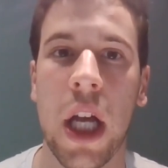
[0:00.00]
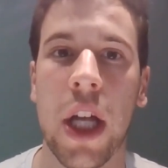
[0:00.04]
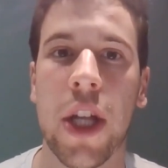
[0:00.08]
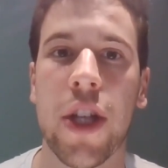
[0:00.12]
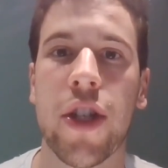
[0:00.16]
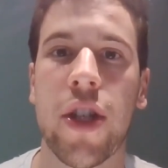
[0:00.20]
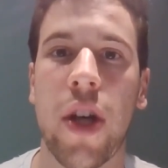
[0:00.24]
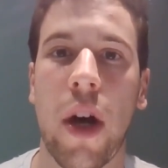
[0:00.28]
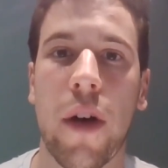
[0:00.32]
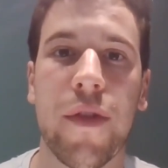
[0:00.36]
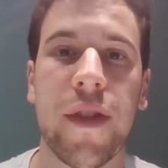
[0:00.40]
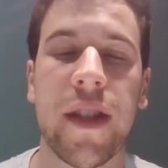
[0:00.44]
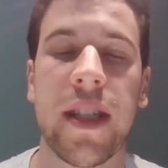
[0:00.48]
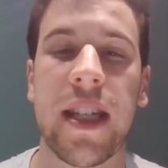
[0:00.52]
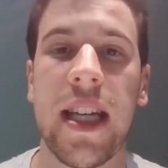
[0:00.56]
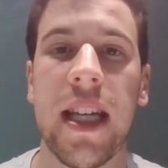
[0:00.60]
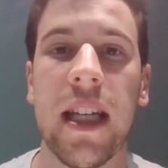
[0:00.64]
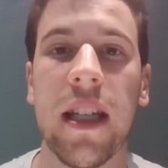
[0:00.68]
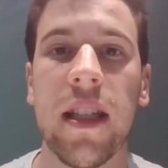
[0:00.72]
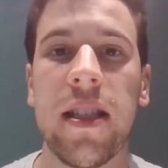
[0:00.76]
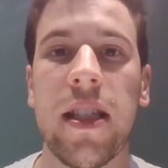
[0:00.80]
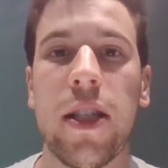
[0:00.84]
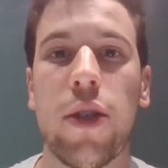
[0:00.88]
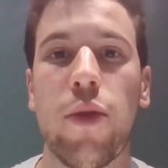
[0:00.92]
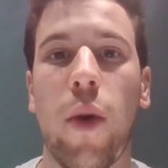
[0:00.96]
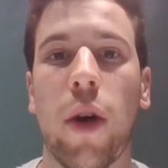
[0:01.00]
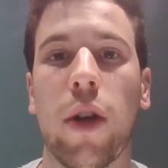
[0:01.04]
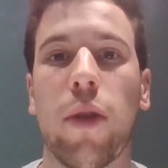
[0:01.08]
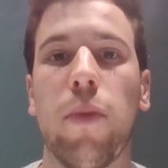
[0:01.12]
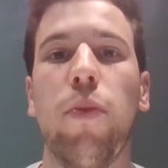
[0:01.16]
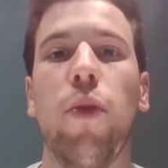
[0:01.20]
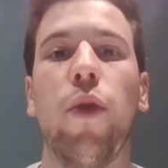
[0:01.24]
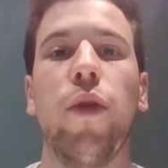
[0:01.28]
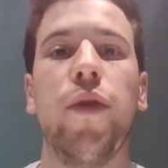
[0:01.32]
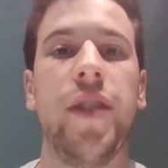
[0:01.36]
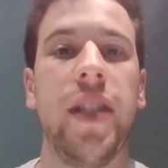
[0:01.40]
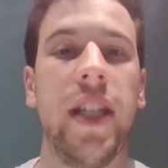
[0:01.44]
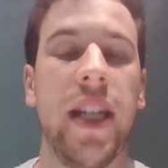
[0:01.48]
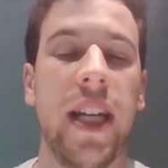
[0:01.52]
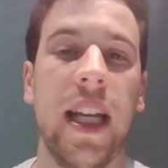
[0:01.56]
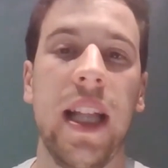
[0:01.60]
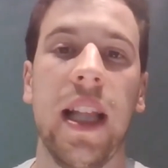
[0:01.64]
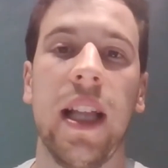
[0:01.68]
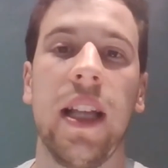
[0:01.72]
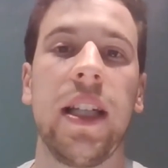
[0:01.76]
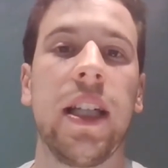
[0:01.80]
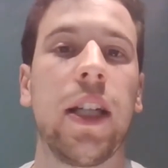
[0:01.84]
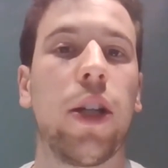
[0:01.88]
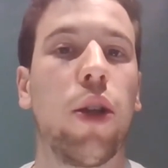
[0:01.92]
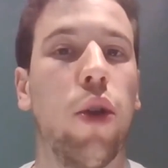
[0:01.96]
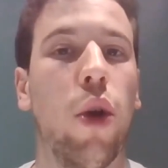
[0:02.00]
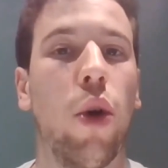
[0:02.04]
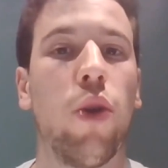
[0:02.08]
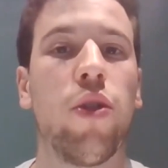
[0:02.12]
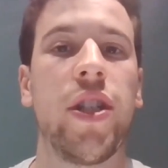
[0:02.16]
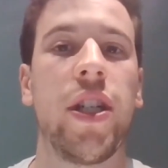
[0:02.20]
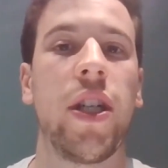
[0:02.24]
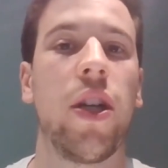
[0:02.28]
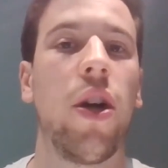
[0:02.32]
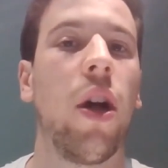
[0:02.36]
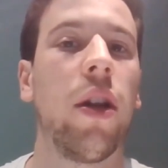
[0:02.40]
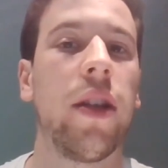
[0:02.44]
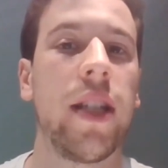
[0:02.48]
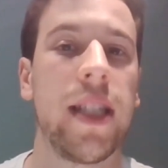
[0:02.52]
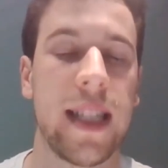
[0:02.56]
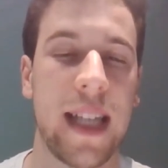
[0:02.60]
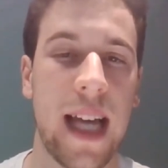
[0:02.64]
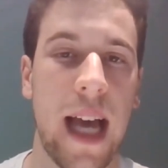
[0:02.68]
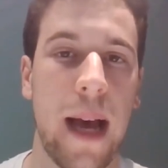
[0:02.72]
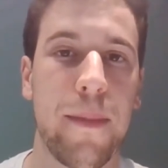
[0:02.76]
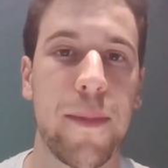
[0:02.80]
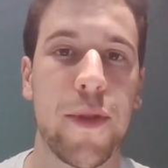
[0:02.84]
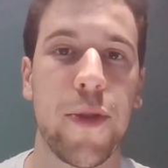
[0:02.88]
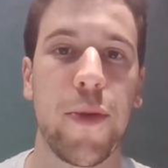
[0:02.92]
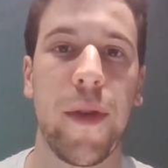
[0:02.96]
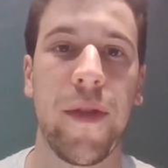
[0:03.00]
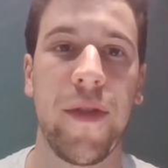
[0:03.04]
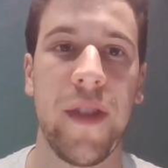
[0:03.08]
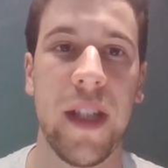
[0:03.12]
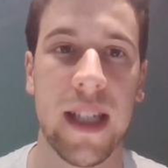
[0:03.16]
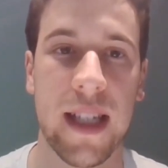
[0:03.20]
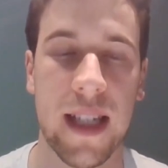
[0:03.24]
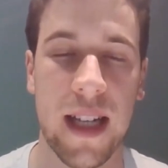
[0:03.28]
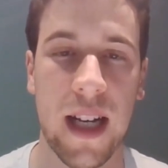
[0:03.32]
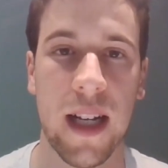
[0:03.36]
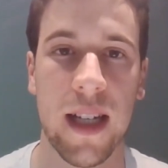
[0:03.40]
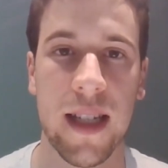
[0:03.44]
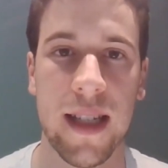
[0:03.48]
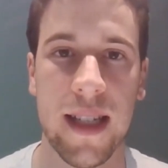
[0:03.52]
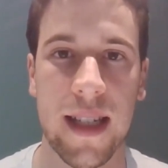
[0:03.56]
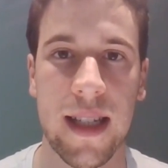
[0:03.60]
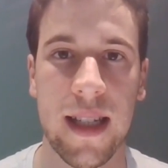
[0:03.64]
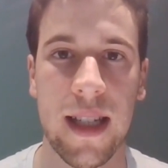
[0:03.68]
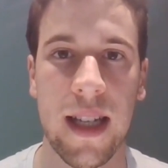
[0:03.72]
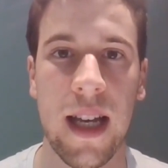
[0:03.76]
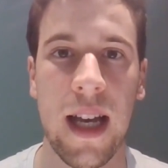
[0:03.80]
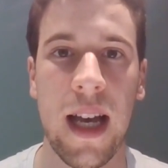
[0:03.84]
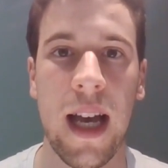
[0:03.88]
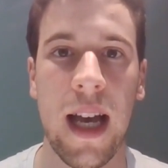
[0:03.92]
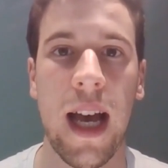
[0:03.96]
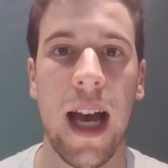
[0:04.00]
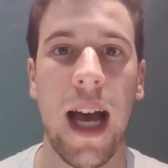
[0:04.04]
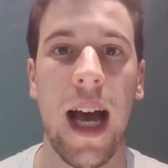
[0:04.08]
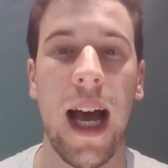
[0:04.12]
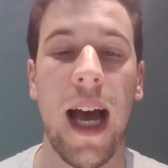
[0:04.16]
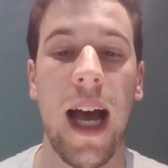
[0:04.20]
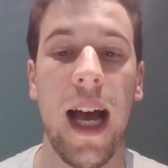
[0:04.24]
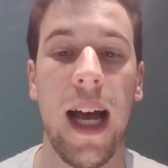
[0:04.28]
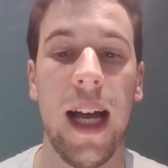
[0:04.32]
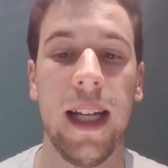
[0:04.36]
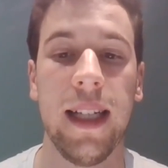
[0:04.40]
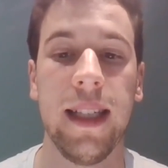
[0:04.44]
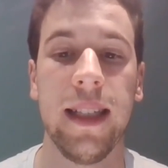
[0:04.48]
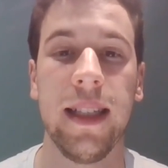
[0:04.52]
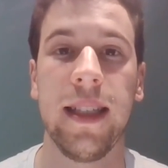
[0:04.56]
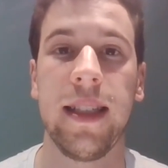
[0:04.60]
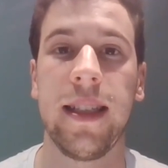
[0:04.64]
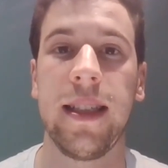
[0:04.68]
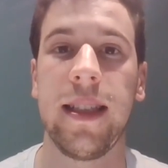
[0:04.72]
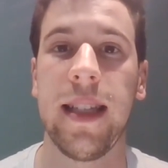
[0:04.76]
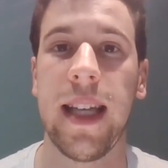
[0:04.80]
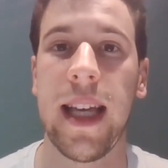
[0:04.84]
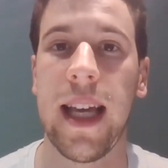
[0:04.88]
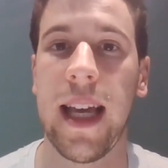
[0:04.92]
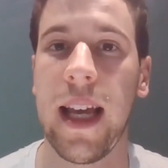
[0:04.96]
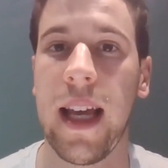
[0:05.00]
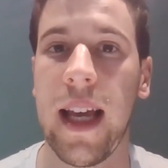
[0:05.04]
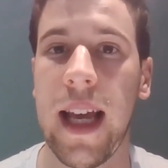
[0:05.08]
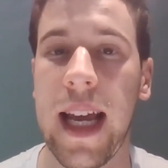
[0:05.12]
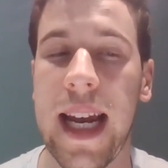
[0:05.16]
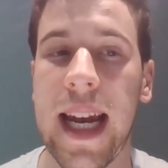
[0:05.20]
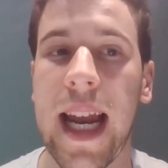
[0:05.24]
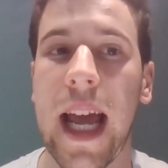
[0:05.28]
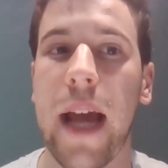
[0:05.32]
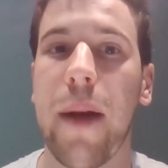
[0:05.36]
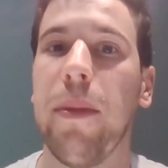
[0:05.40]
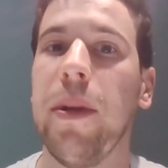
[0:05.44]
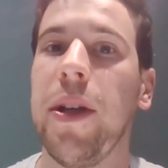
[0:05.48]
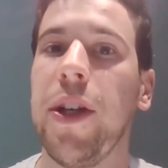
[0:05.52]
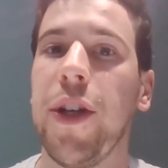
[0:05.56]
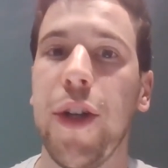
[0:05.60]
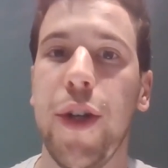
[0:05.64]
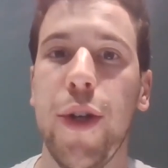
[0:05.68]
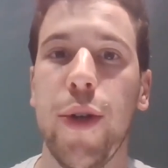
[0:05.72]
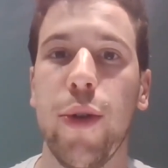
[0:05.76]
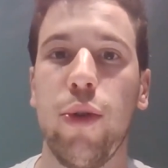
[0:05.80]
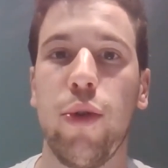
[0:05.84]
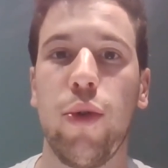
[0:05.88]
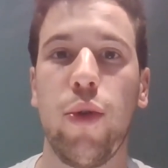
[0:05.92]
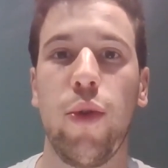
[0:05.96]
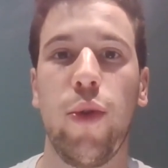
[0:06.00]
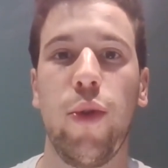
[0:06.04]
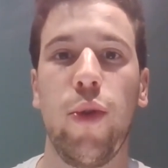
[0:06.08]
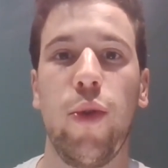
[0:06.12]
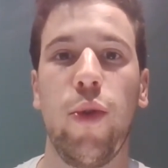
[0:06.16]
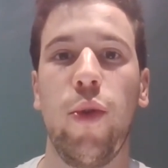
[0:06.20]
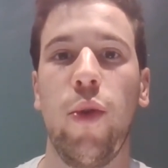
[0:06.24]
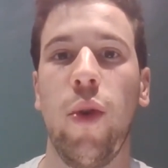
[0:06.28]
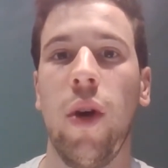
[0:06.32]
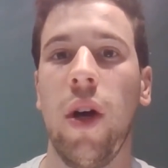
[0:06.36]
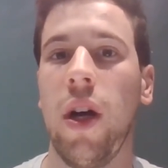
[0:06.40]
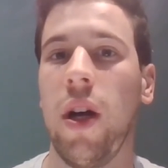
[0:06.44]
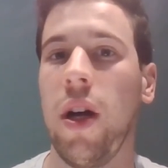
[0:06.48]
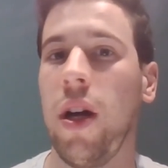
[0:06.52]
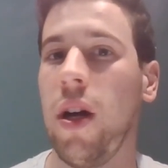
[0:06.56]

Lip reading: soft skills is what moves the needle in closing all these gaps we've discussed and enabling you to